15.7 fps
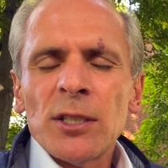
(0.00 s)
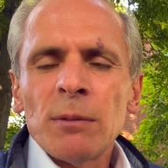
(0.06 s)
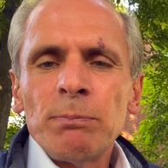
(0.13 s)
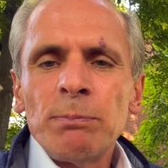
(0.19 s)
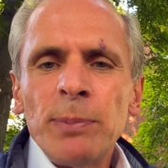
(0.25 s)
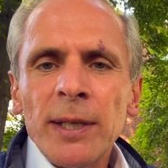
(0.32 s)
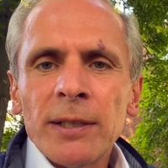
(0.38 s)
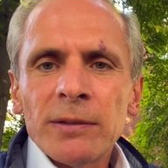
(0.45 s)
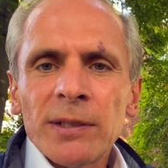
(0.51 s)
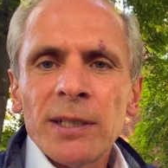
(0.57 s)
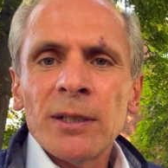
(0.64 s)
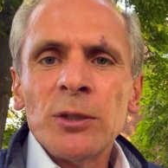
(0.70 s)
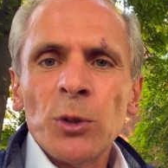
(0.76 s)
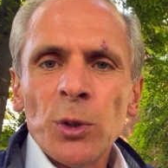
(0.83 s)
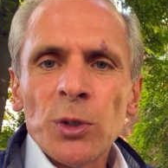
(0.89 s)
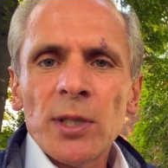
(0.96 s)
superior
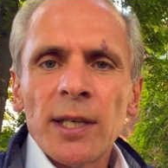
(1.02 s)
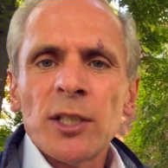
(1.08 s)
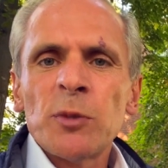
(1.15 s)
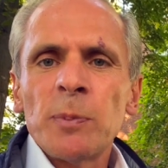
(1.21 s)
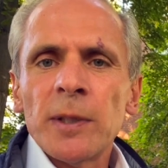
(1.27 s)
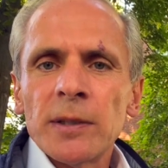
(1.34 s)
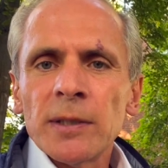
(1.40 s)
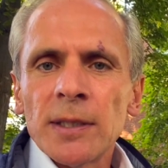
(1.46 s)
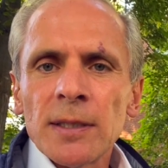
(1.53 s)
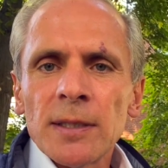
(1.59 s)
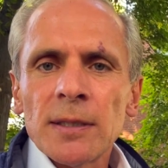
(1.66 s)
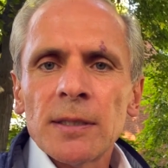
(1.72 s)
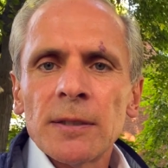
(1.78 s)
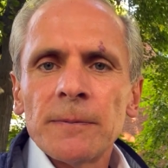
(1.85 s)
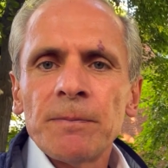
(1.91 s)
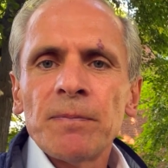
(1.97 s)
user
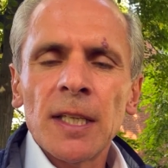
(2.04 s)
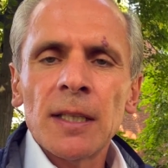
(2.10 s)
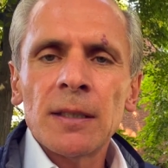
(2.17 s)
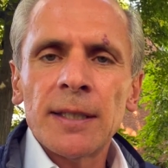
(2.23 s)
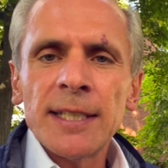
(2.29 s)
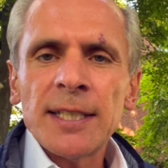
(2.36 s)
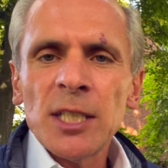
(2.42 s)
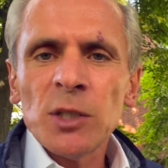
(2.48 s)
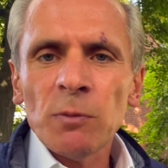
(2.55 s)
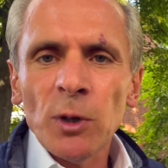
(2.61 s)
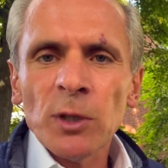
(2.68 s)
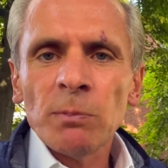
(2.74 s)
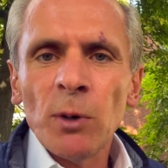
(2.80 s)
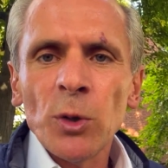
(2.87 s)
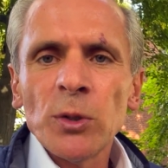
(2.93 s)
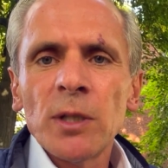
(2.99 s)
experience. This is
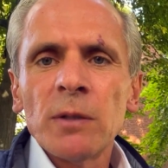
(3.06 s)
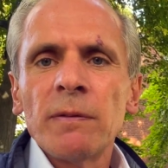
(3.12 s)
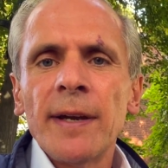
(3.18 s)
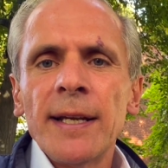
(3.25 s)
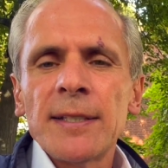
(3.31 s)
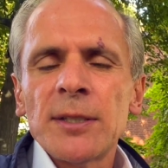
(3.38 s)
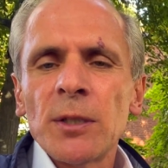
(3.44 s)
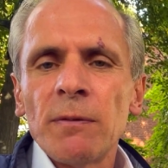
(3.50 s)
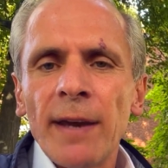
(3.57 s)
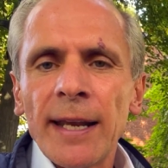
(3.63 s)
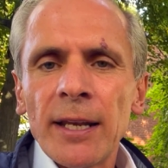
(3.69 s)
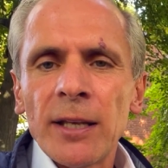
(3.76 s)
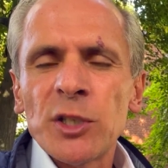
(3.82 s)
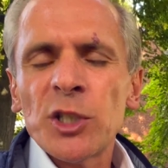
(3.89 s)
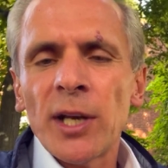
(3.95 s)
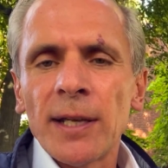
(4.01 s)
what motivates the
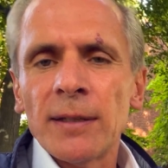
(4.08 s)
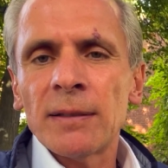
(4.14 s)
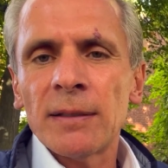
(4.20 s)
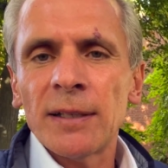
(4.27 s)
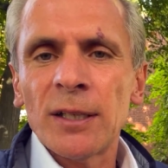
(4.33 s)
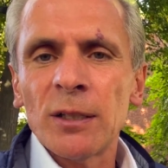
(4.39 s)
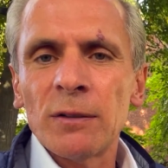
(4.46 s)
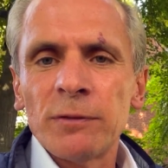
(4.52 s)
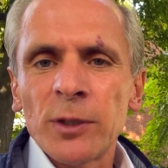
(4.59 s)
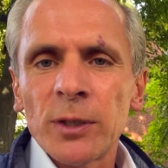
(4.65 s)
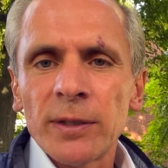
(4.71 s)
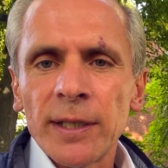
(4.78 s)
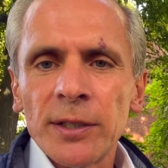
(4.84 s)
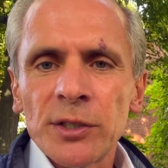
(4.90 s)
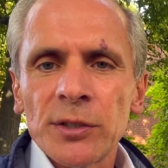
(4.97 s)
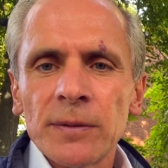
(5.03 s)
value chain
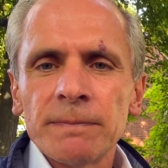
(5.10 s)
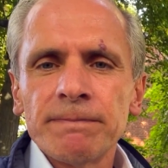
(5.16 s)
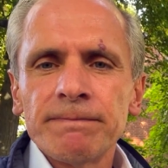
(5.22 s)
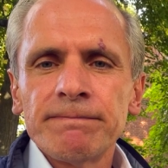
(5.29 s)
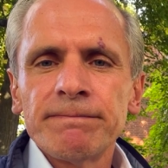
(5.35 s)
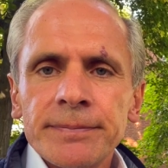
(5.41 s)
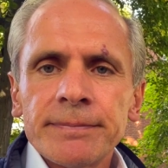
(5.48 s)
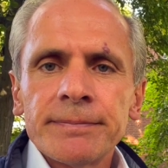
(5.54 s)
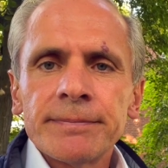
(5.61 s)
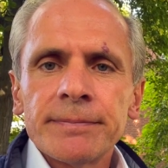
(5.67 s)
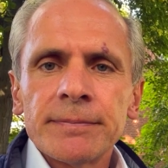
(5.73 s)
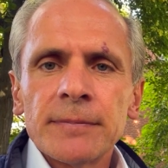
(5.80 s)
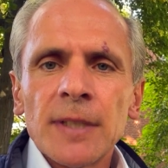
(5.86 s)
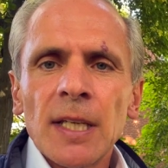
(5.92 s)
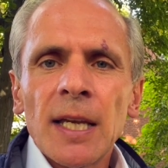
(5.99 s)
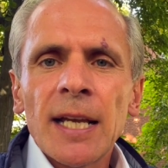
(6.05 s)
reconfiguration.
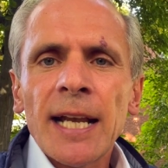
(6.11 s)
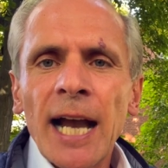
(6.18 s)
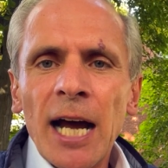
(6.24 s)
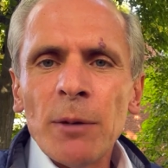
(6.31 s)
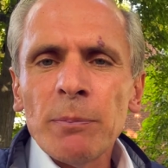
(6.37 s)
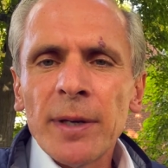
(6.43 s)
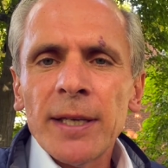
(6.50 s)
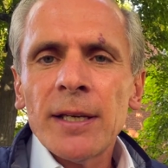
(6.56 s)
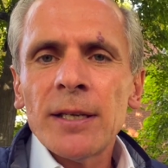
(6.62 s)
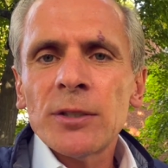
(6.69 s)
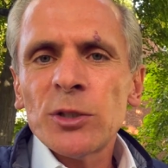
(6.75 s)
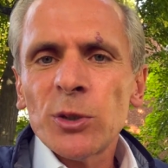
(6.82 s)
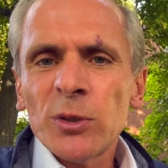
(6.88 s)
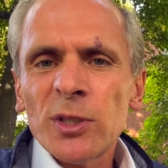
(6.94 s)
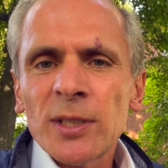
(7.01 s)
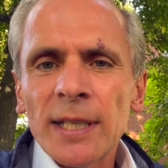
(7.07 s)
Car makers
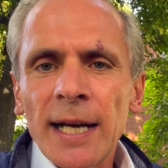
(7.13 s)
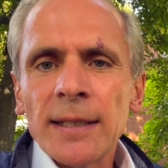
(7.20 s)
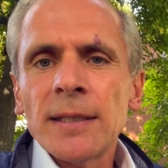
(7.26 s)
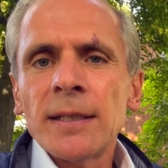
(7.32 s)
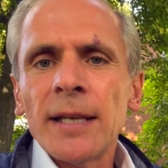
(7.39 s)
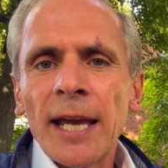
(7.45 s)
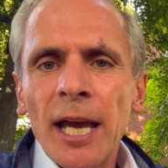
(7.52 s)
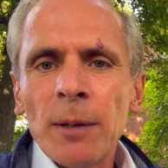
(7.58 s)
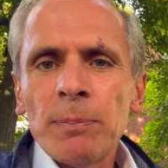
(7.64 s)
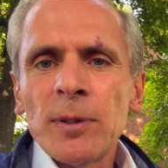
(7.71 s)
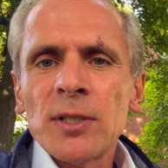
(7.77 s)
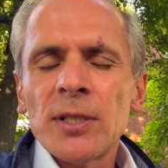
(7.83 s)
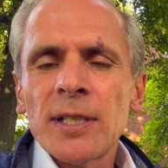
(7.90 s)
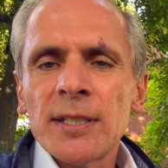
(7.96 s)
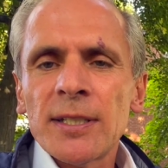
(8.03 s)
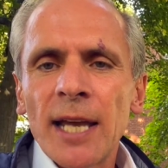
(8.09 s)
should study
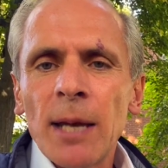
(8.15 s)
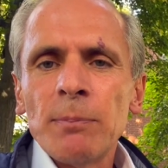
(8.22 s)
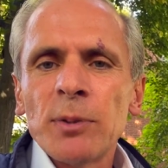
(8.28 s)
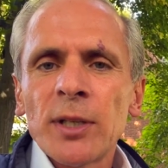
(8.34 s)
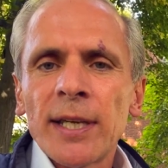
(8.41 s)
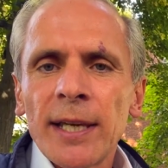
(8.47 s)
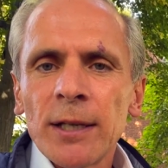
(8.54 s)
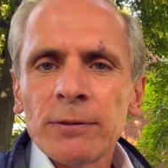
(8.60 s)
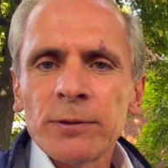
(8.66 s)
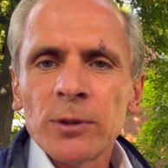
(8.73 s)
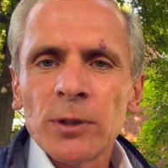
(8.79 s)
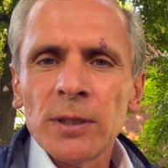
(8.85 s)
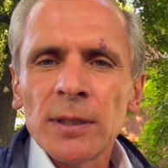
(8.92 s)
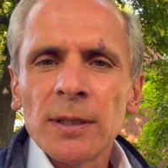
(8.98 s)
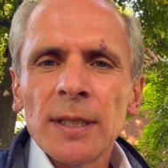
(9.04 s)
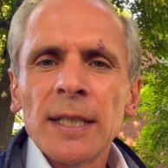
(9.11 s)
Apple's example
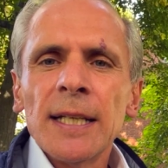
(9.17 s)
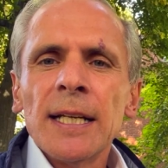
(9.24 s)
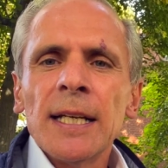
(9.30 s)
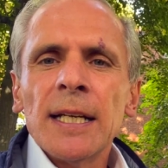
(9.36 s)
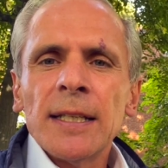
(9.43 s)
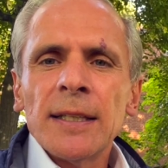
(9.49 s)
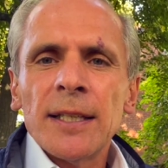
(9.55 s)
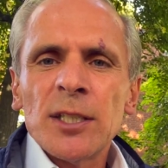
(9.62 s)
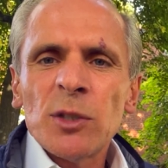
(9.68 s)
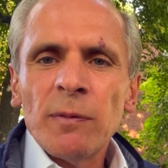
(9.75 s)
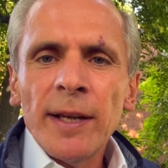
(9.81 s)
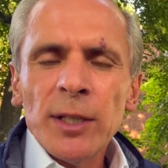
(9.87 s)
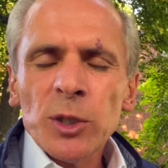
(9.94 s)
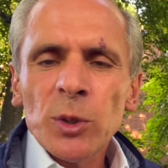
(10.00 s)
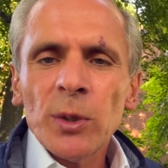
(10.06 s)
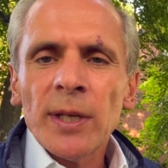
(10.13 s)
carefully. The
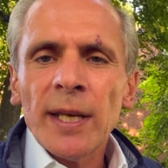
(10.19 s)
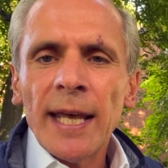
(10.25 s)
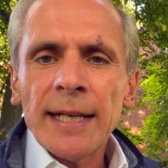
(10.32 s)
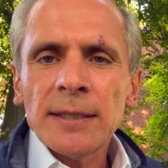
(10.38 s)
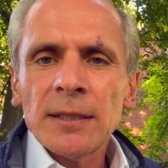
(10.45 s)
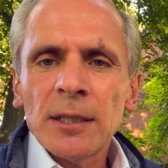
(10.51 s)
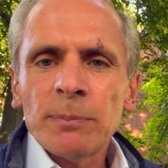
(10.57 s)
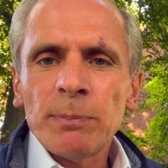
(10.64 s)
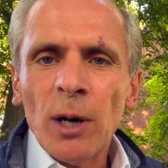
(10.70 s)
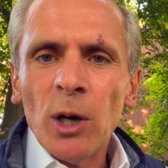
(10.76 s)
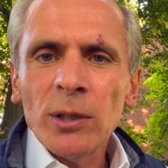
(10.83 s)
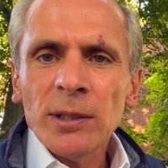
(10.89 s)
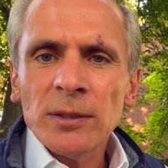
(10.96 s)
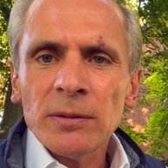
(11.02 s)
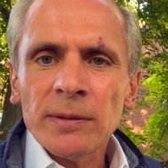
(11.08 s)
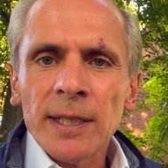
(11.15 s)
switch to electric
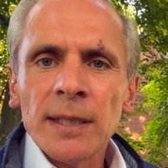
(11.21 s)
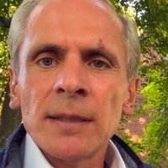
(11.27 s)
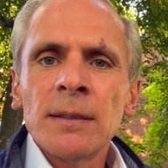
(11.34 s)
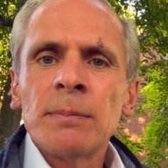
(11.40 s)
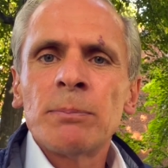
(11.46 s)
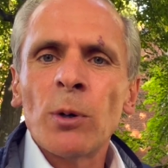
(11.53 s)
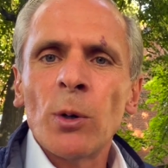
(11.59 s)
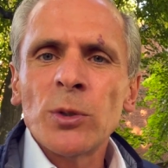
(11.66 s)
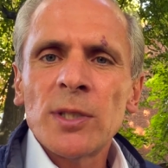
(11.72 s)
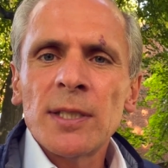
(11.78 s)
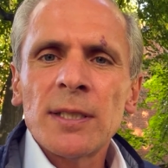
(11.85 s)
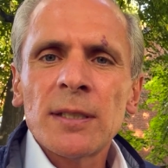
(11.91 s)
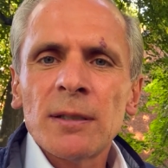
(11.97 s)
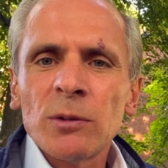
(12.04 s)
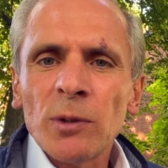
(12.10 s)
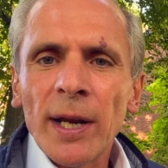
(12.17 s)
powertrain
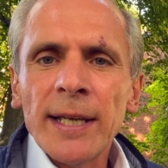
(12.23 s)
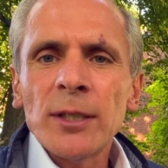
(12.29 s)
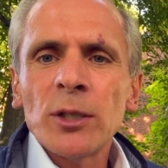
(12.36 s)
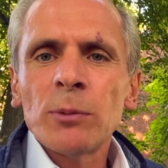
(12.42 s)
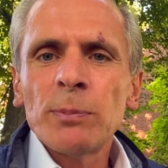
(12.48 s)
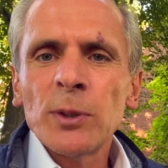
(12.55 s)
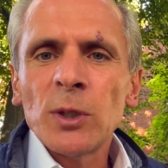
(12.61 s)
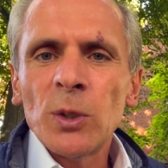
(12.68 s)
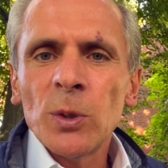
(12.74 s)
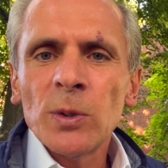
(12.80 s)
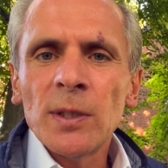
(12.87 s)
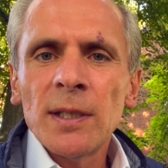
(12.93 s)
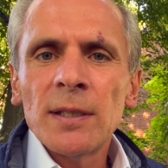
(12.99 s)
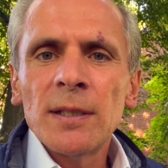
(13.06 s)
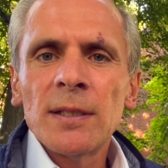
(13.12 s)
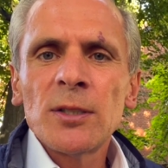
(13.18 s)
poses great
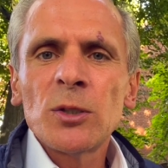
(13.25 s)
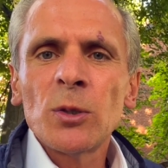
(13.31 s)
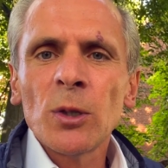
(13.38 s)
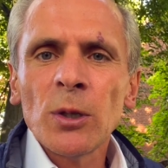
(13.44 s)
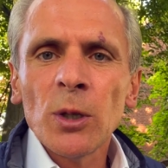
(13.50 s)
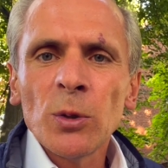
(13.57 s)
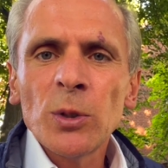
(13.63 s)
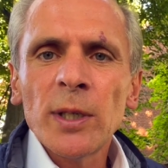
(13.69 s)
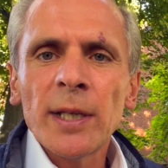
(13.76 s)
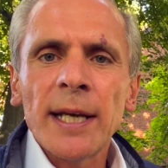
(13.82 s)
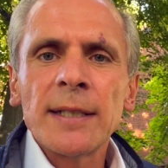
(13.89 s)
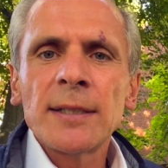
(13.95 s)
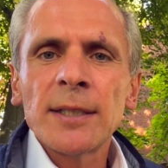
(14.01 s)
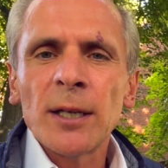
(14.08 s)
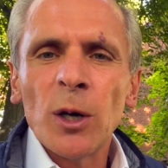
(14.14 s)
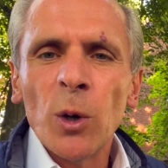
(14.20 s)
opportunities to look
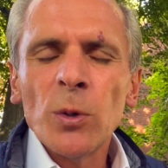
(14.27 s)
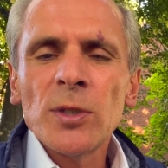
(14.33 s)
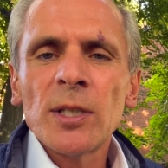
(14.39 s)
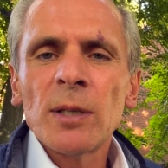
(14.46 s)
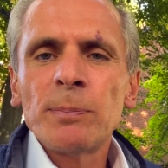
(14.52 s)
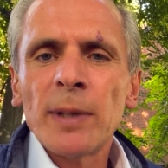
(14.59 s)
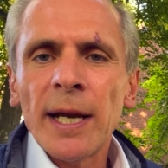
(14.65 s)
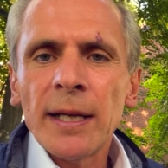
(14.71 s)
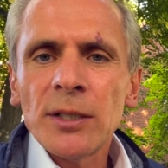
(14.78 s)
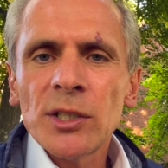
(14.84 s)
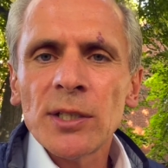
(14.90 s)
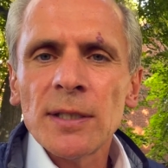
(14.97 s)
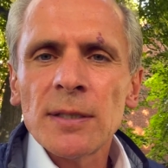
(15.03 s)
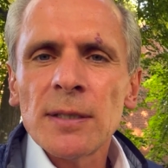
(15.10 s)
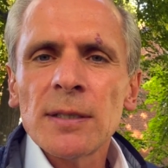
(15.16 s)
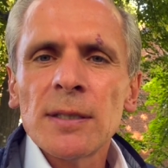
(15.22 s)
at their own supply
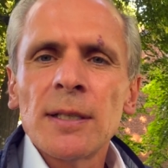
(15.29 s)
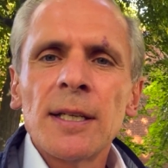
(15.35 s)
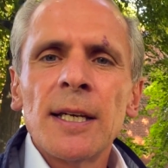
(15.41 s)
chains.